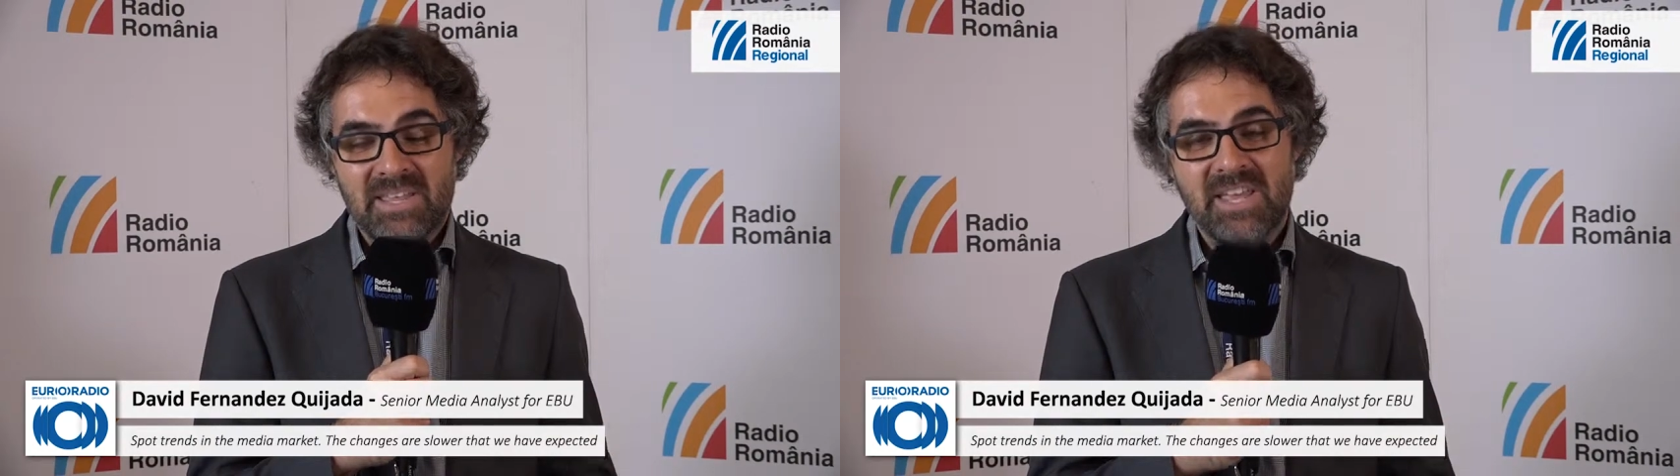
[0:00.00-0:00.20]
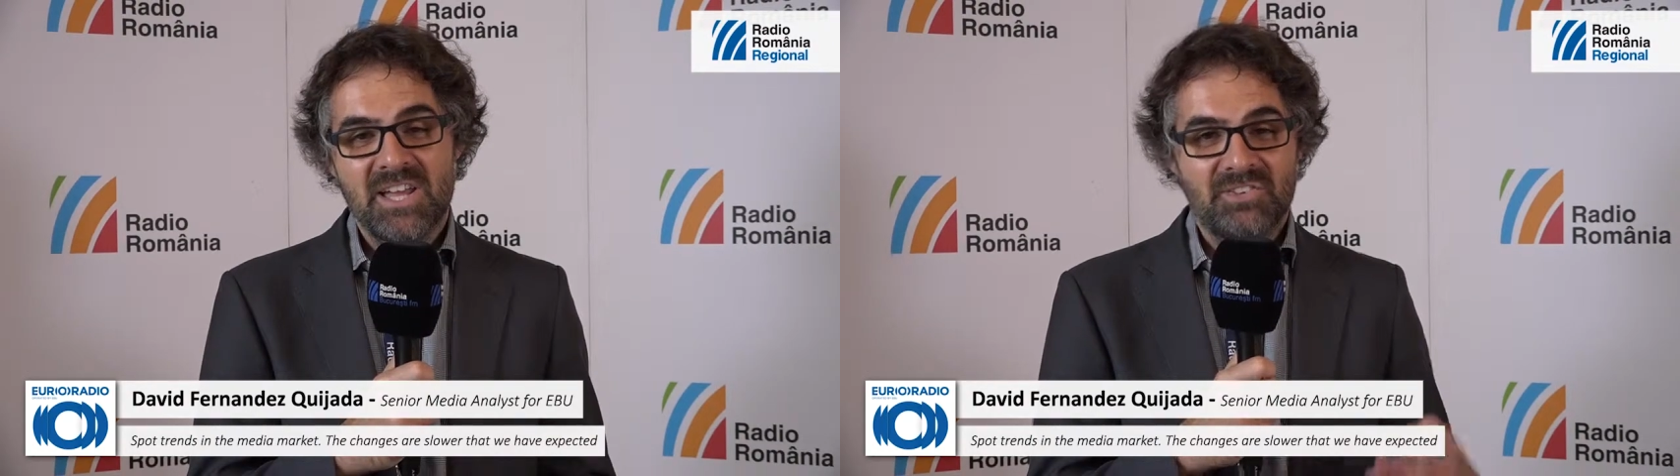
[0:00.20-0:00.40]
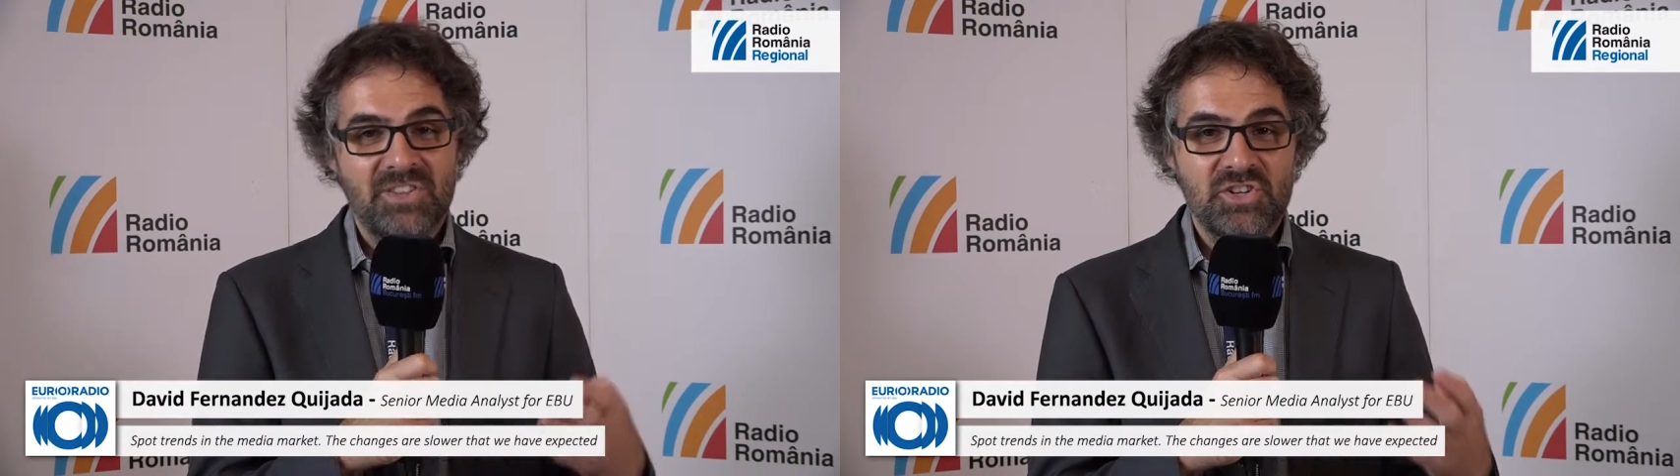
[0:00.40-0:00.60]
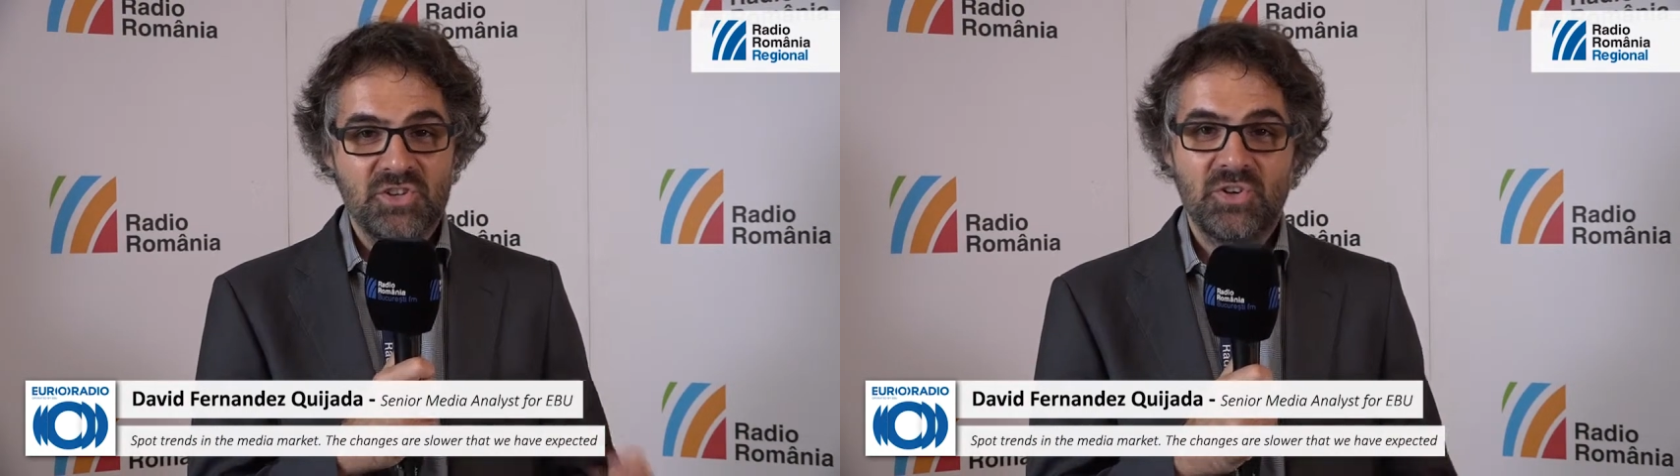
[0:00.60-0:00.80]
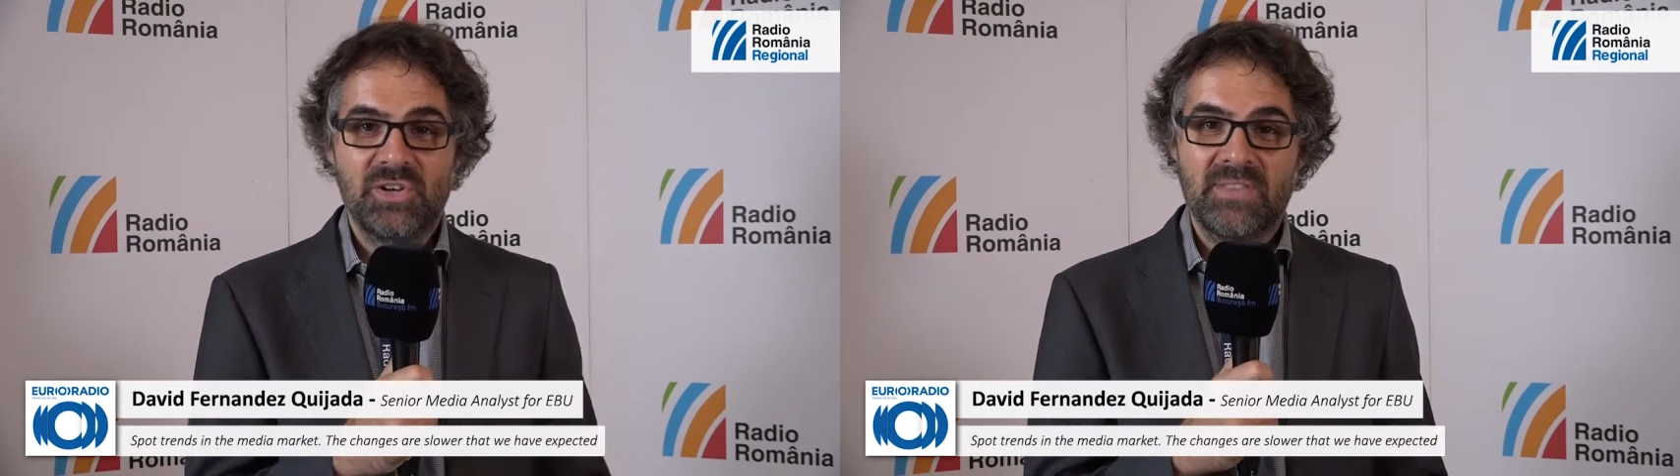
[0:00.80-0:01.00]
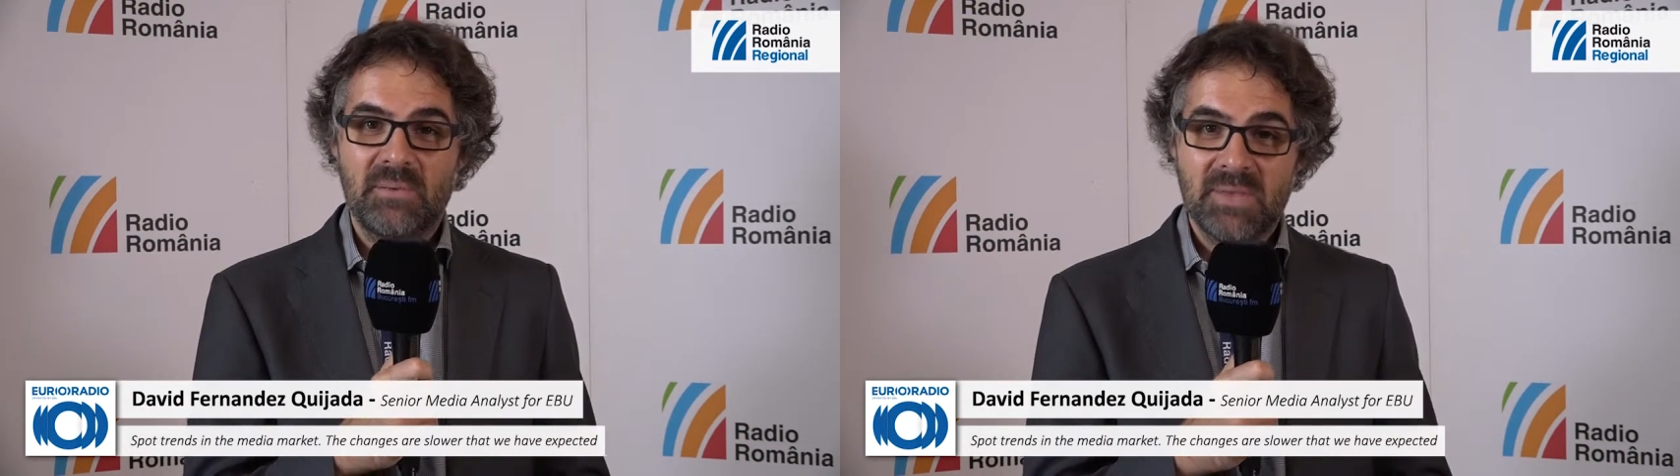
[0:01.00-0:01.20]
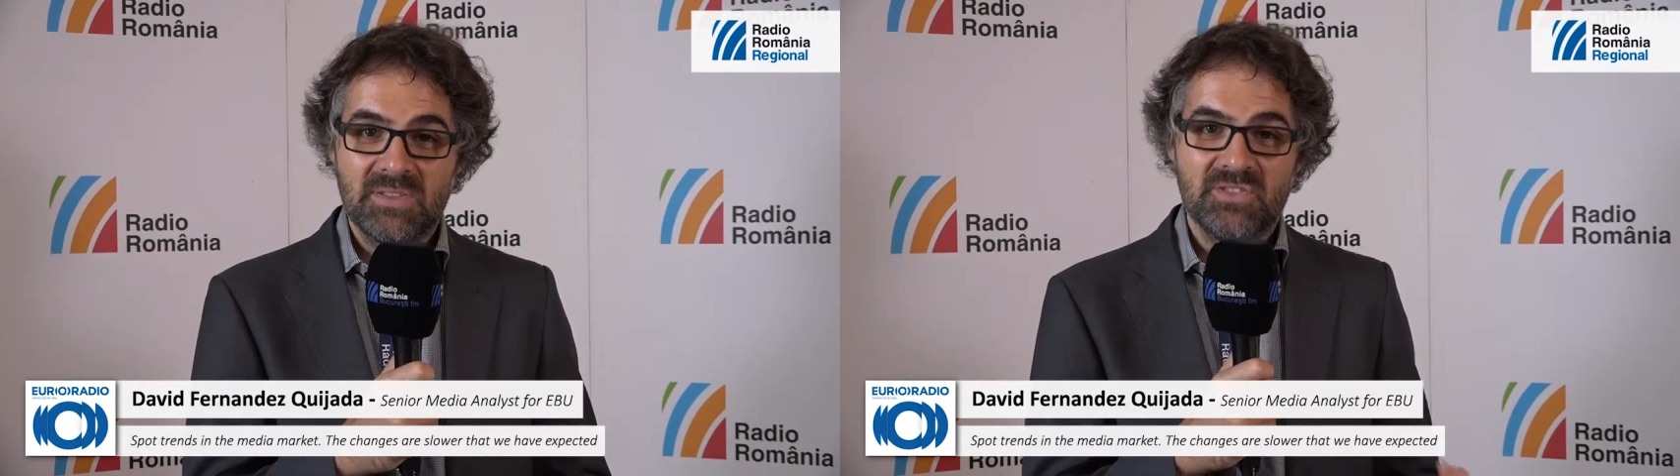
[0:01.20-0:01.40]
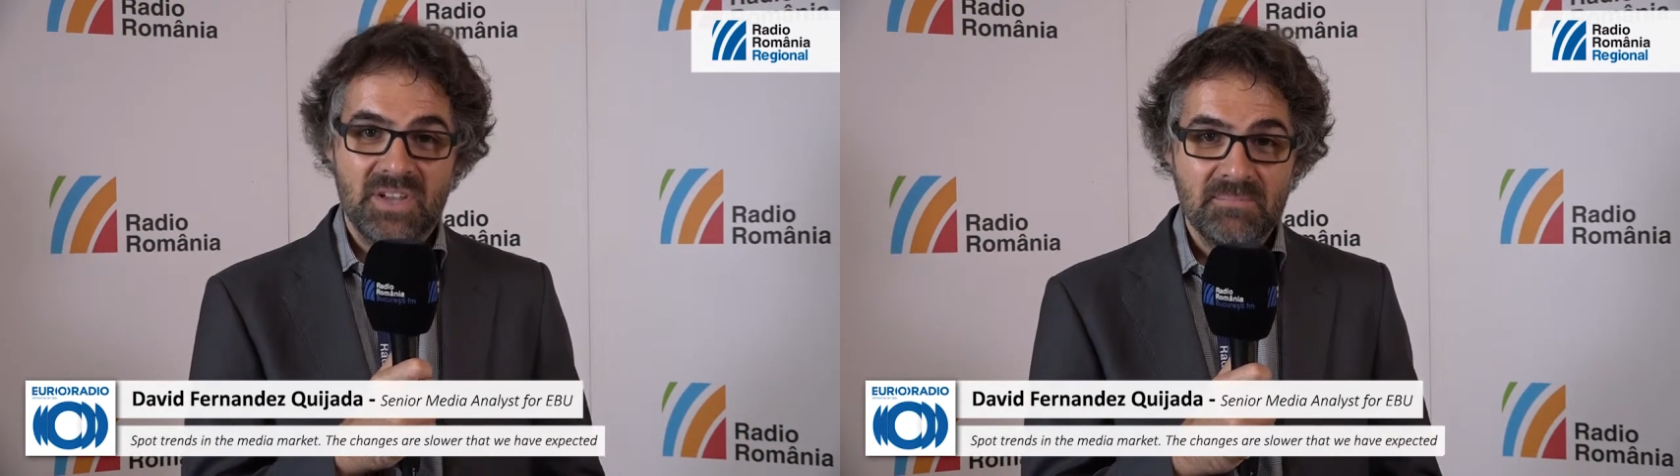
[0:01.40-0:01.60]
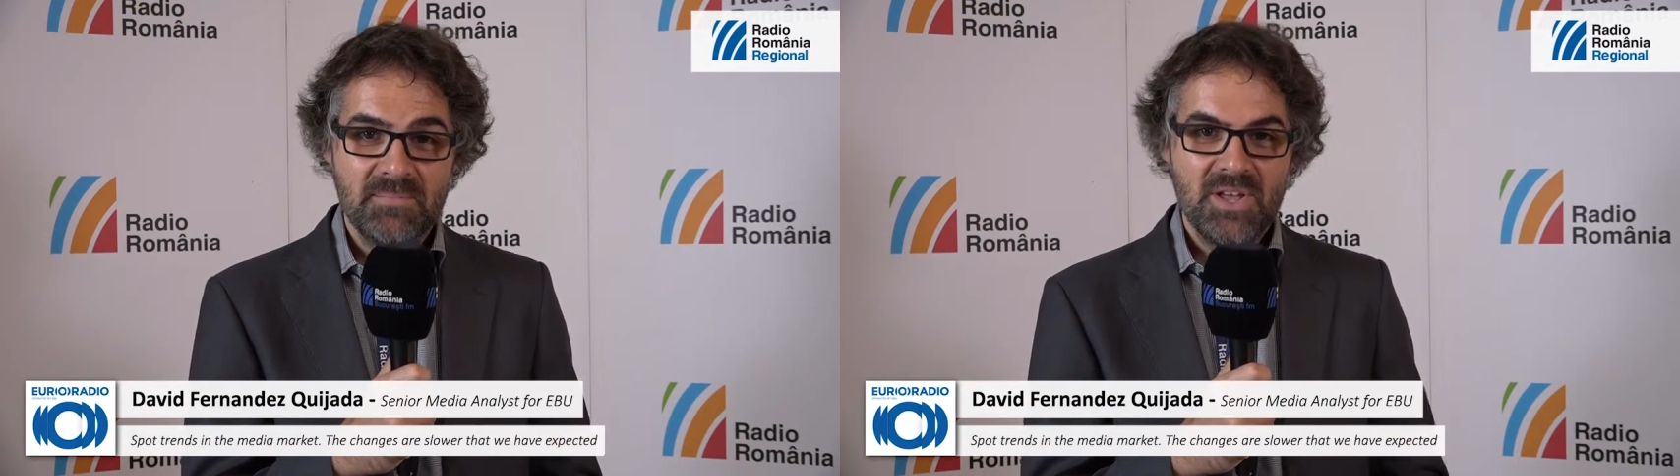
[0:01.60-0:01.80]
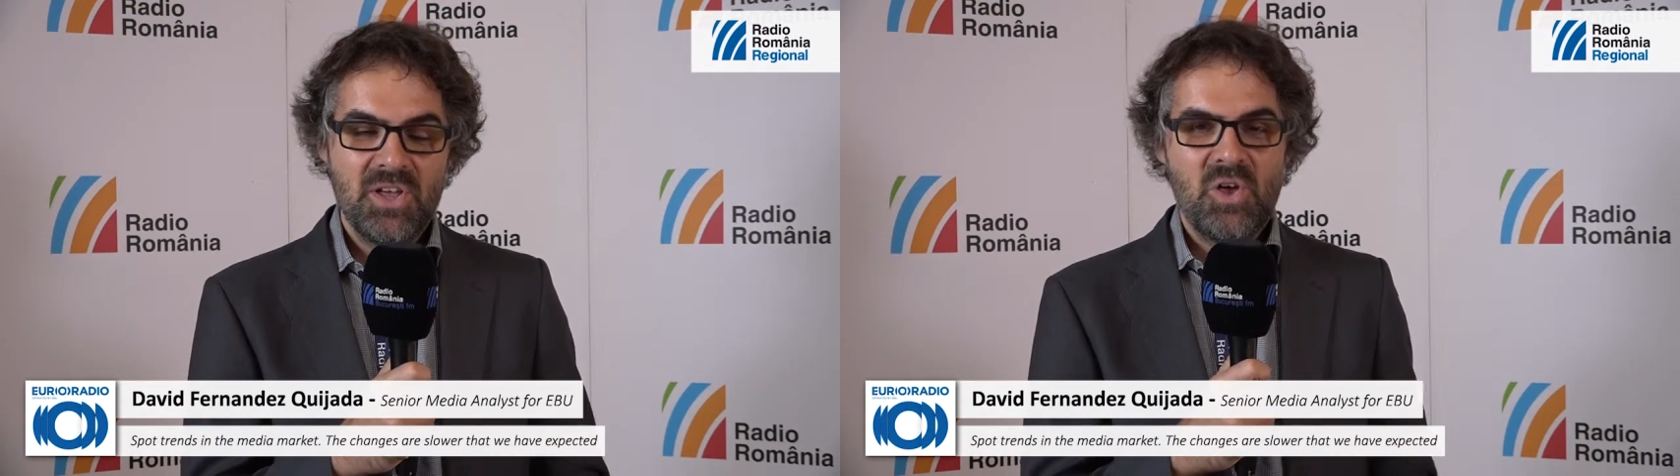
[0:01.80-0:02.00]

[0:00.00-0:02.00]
years in the short and the midterm,